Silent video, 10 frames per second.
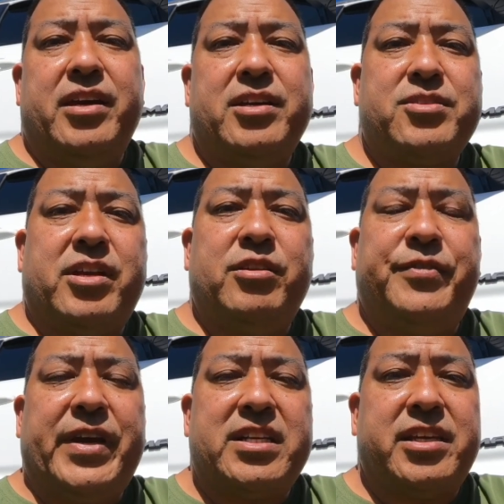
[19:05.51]
So I don't know if you
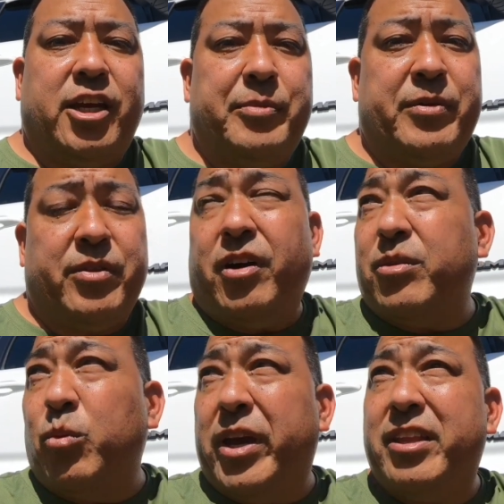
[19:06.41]
guys can hear me with all the
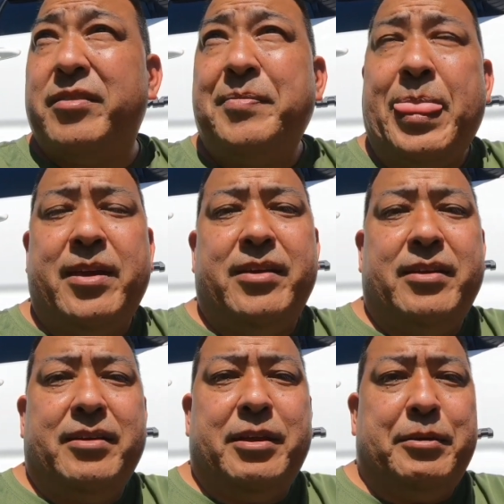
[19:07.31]
wind,
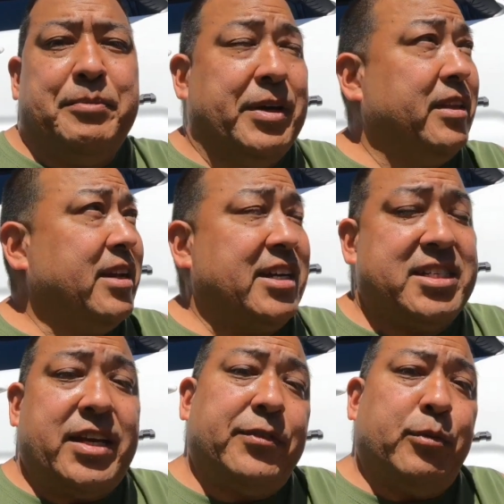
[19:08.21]
but I just
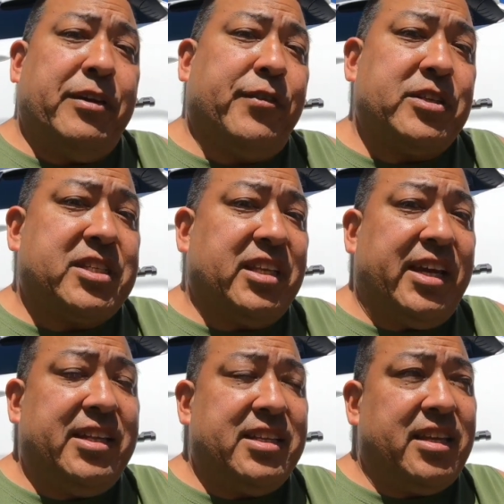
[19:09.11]
have to wait for it
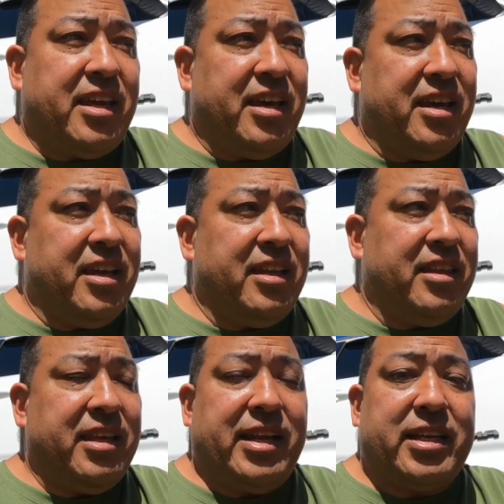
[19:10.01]
tonight, and
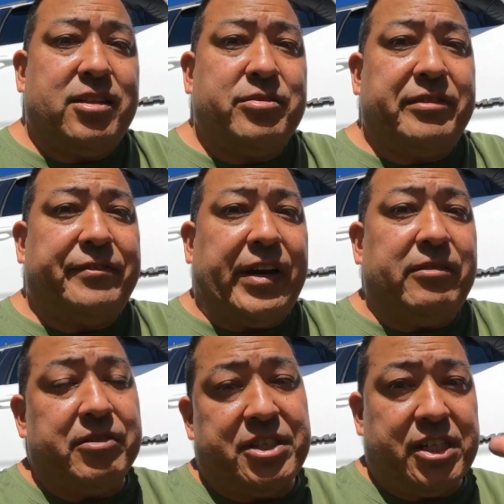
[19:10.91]
then I can do the final
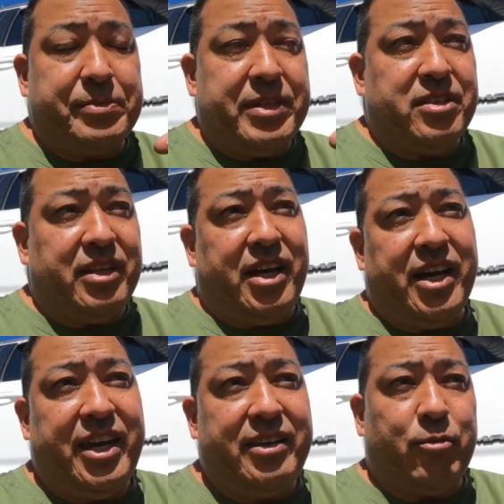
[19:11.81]
adjustments on the
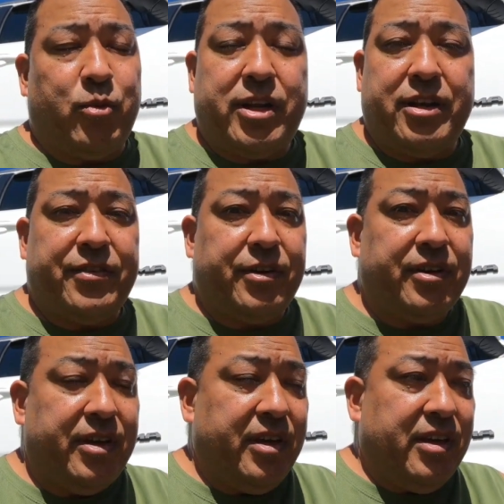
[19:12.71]
height or whatever.
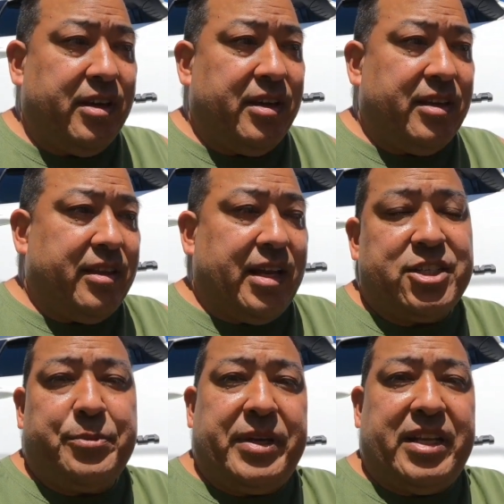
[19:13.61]
That
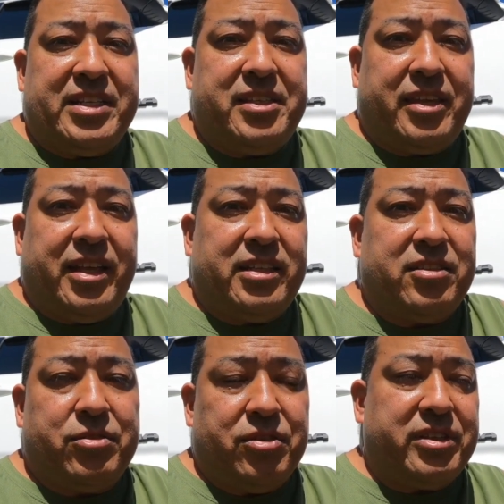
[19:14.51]
should be an easy thing.
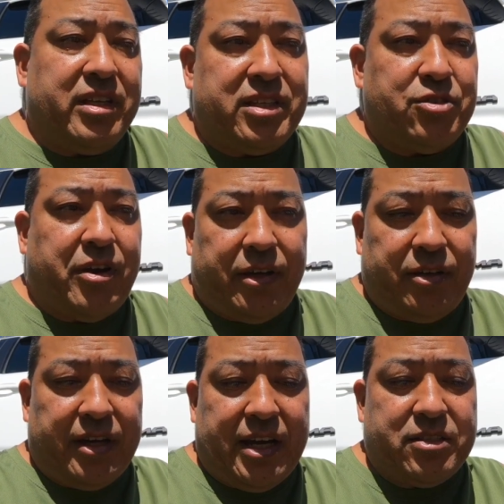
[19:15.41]
There's no sense in dragging you
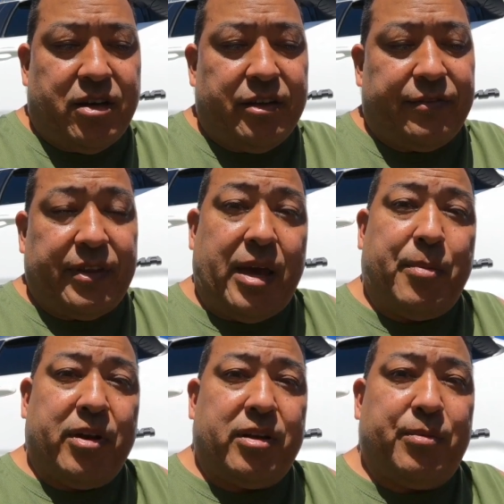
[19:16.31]
guys on for that
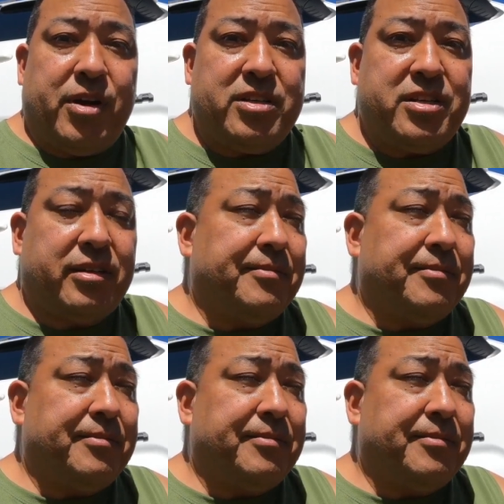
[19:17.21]
part of the project.